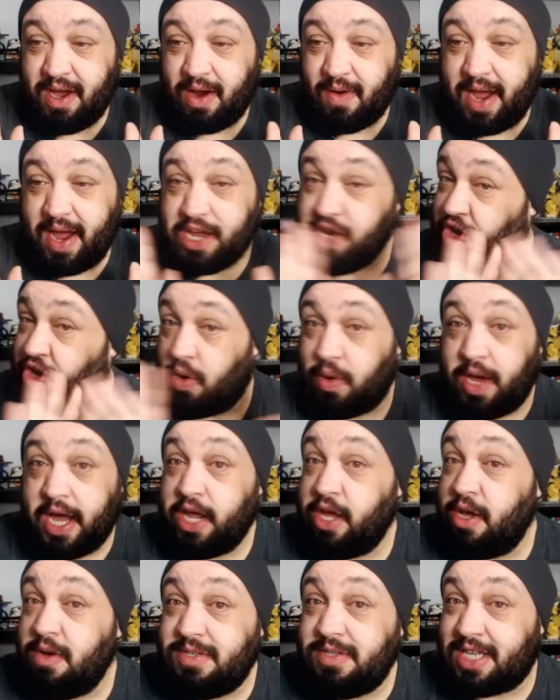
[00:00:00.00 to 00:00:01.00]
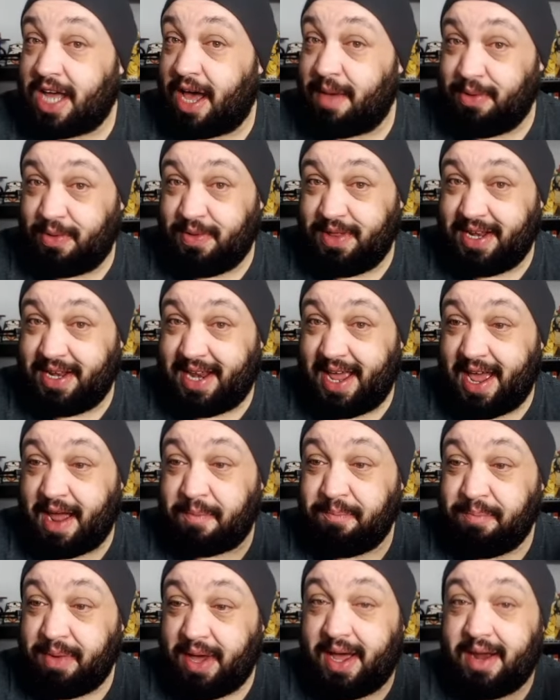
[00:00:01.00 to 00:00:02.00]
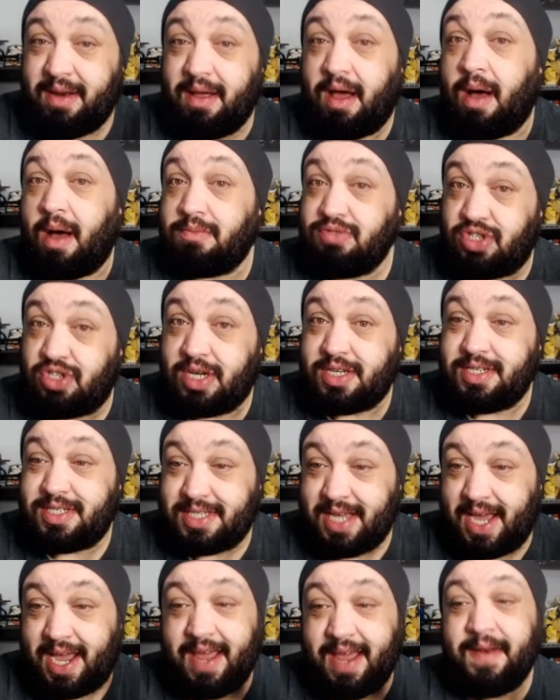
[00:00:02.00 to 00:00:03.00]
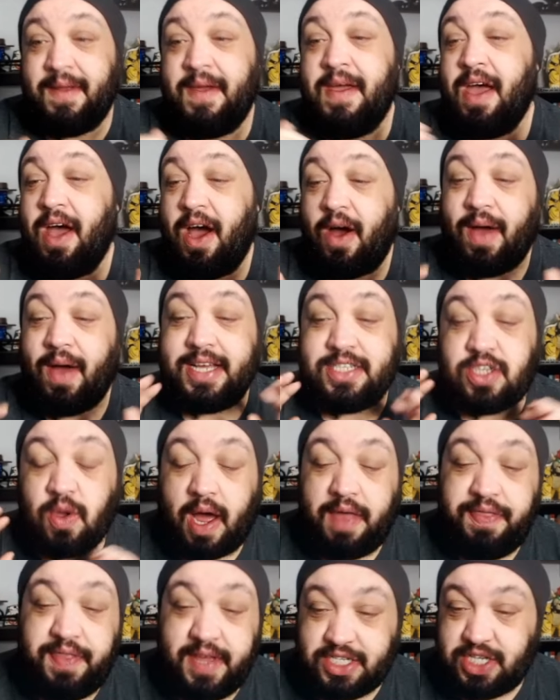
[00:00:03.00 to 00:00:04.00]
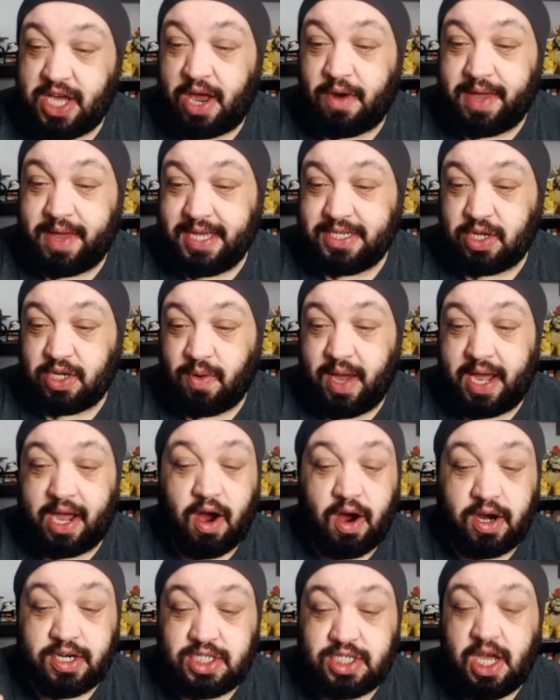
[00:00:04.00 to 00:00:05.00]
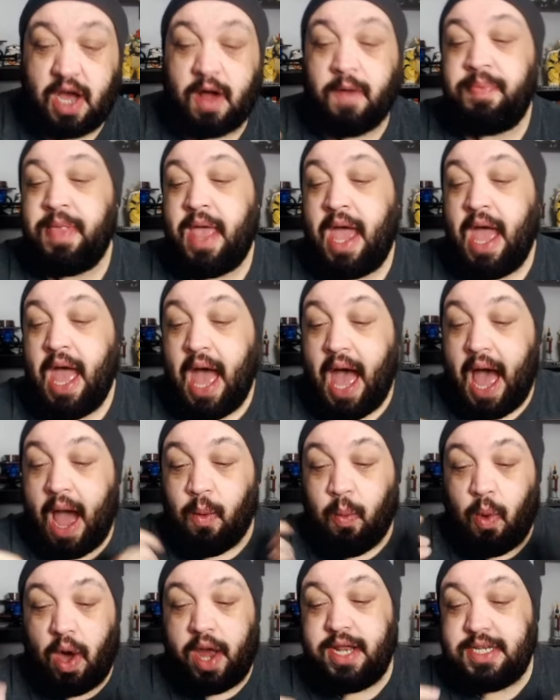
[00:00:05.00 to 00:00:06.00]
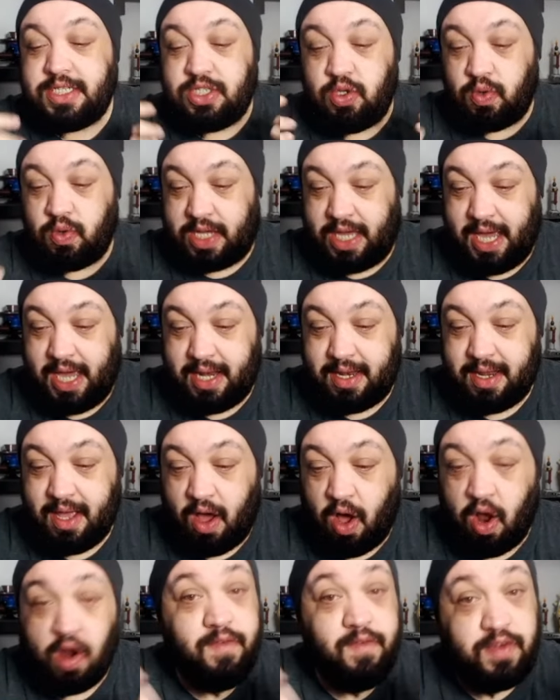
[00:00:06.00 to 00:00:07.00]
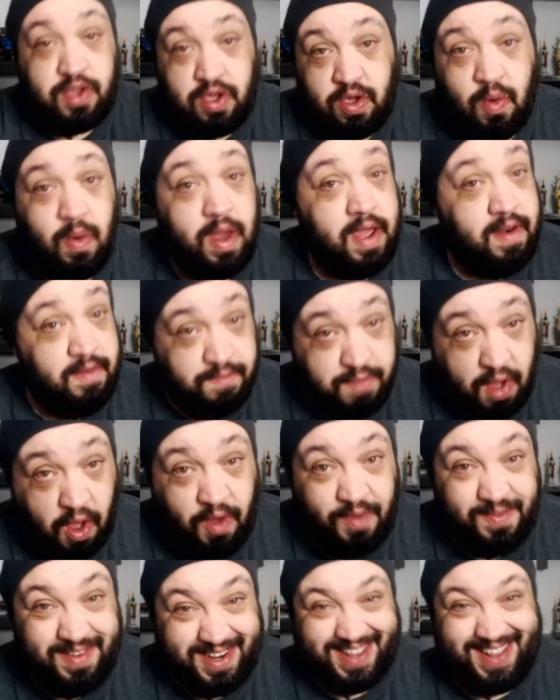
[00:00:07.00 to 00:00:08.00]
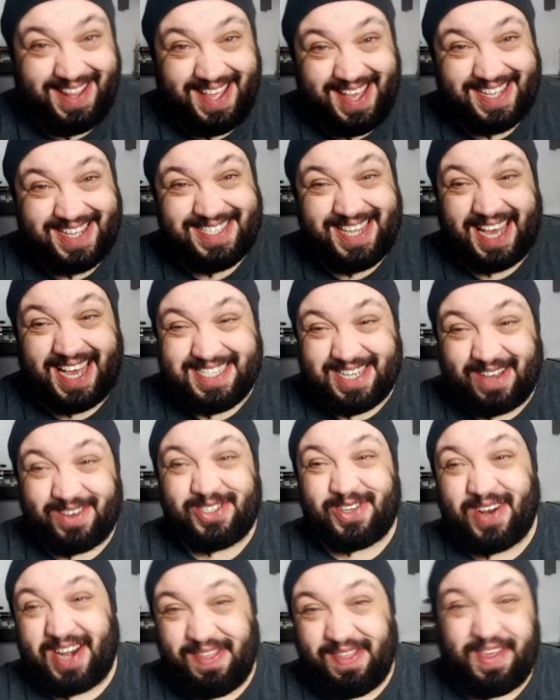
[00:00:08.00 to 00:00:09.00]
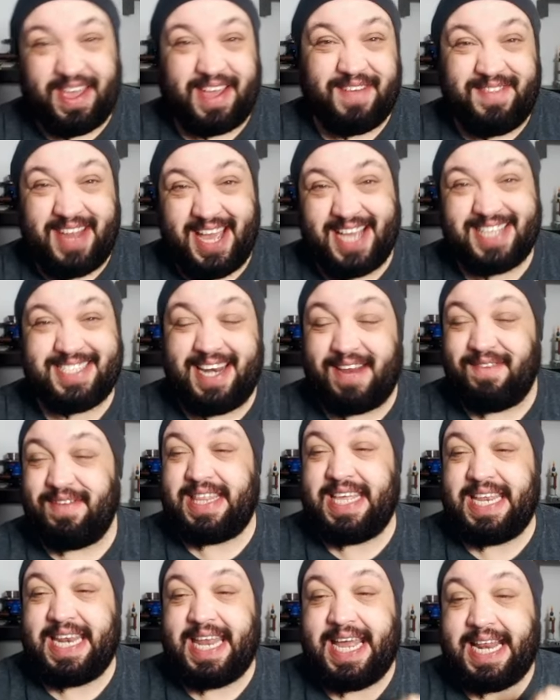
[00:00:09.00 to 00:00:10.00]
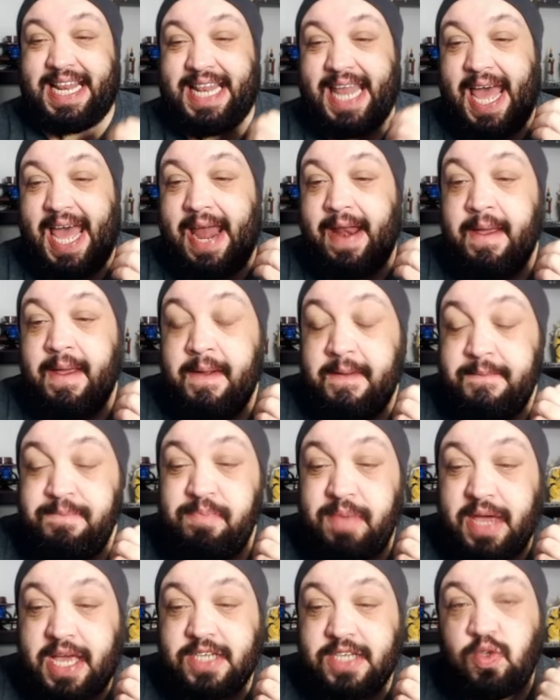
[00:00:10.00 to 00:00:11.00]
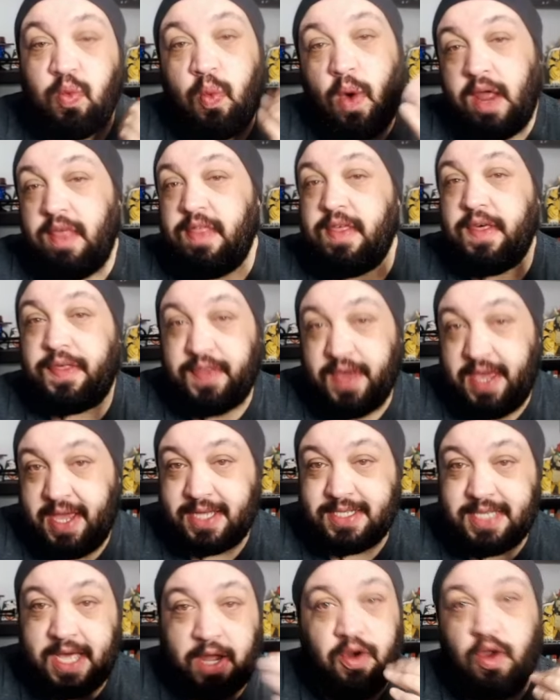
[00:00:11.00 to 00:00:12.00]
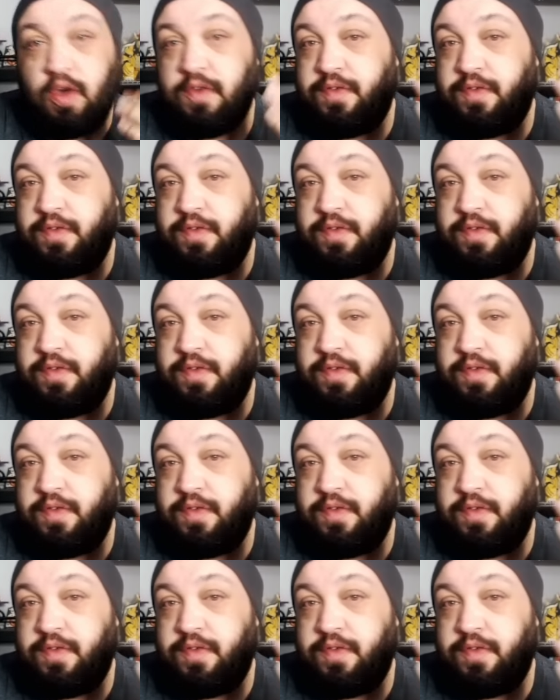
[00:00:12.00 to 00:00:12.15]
all right? You don't got to use Zabu in the deck, but I'm just saying. All right, so I think Shadow King's a great card. So I wanted to get all of you involved in this as I was trying to think of decks and everything like that. Because one of the things, I don't